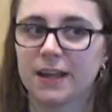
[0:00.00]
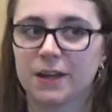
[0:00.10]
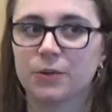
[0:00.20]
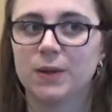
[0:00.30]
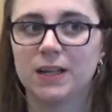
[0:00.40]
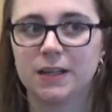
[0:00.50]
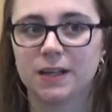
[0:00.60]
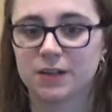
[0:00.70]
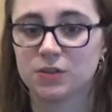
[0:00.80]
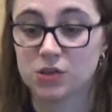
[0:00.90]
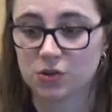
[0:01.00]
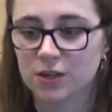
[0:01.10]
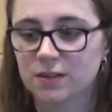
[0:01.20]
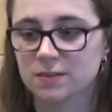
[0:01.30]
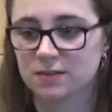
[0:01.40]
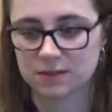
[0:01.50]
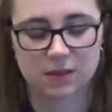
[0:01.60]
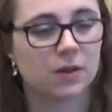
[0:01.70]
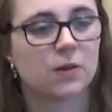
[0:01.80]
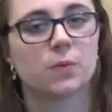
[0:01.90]
and i really enjoy this
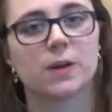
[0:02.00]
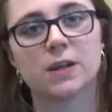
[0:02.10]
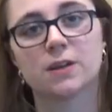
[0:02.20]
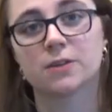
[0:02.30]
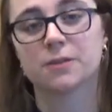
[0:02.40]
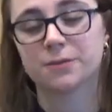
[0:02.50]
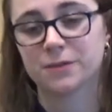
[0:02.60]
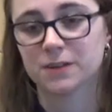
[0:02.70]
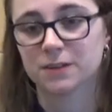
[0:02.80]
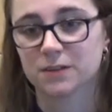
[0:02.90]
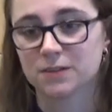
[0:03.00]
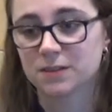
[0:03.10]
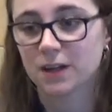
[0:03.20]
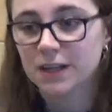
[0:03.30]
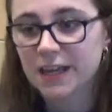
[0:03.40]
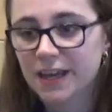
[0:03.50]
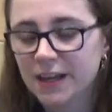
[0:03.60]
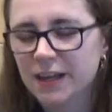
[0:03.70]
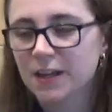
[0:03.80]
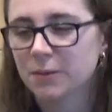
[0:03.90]
uh, way of uh,
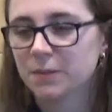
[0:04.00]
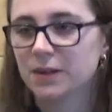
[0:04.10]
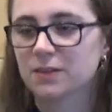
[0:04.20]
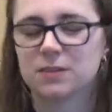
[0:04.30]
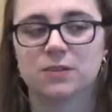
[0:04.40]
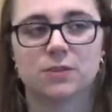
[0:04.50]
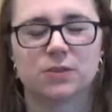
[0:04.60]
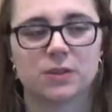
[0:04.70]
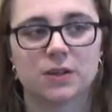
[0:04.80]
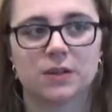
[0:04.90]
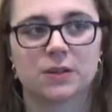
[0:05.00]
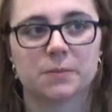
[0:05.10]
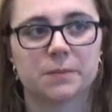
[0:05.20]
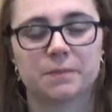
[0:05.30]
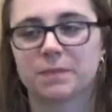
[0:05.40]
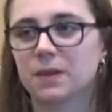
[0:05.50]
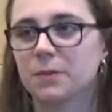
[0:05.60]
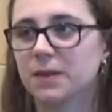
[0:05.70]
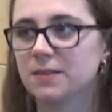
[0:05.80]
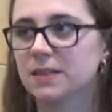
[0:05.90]
studying because you um,
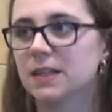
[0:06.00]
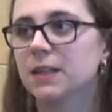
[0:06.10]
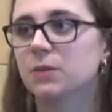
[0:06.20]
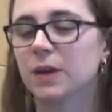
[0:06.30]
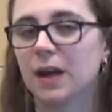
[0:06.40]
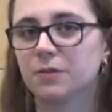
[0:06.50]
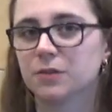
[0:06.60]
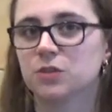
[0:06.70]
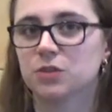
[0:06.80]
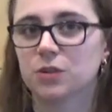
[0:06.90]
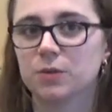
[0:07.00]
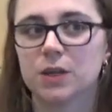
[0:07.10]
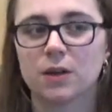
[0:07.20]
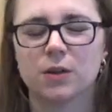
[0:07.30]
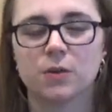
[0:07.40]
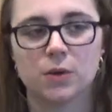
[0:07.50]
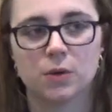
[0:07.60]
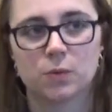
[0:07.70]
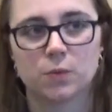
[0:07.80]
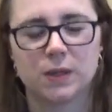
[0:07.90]
basically we have a tutorial
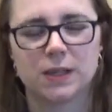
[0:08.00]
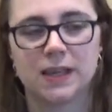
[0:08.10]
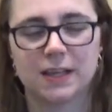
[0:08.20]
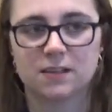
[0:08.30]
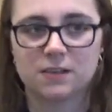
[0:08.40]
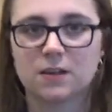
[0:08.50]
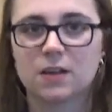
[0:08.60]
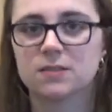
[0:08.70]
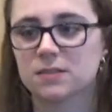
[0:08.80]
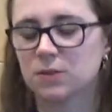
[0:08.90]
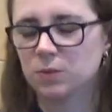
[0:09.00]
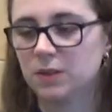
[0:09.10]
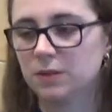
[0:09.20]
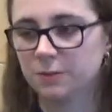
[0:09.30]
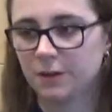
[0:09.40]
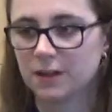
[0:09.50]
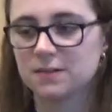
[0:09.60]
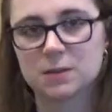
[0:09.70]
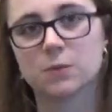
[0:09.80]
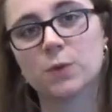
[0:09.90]
we get a task we define
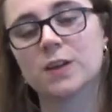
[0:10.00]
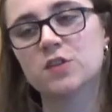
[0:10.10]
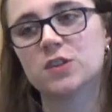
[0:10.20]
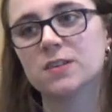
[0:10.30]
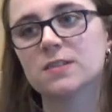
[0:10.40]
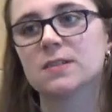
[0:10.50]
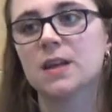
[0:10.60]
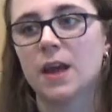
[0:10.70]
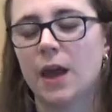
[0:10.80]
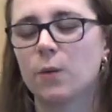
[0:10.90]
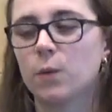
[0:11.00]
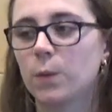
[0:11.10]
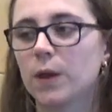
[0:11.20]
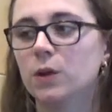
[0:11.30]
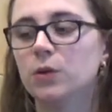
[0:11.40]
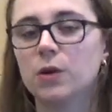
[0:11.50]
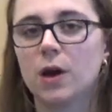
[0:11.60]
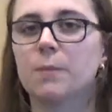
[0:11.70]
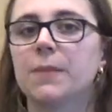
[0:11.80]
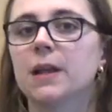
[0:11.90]
some questions and we will look
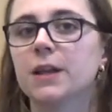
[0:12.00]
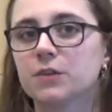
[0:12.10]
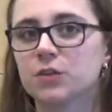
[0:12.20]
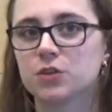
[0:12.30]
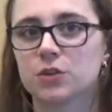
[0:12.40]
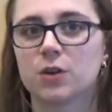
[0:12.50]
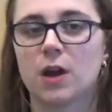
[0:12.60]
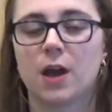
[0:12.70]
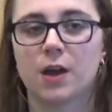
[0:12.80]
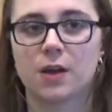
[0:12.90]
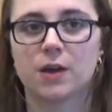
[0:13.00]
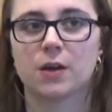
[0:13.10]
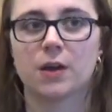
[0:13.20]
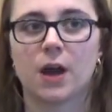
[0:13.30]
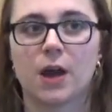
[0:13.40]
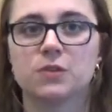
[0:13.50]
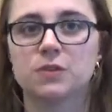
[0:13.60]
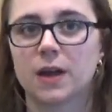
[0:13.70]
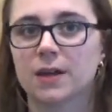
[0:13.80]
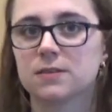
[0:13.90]
up in literature uh, how
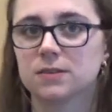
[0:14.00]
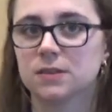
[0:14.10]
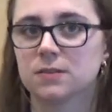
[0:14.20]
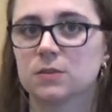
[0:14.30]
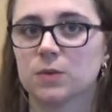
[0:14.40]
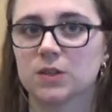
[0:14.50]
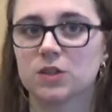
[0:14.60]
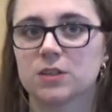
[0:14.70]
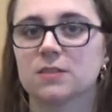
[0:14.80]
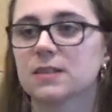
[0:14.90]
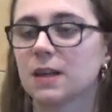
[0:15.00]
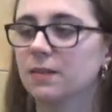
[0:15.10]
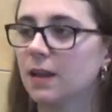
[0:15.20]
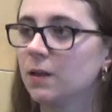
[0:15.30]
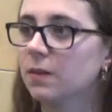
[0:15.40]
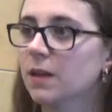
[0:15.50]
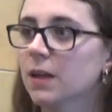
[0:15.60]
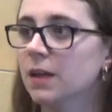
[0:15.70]
to answer these questions and then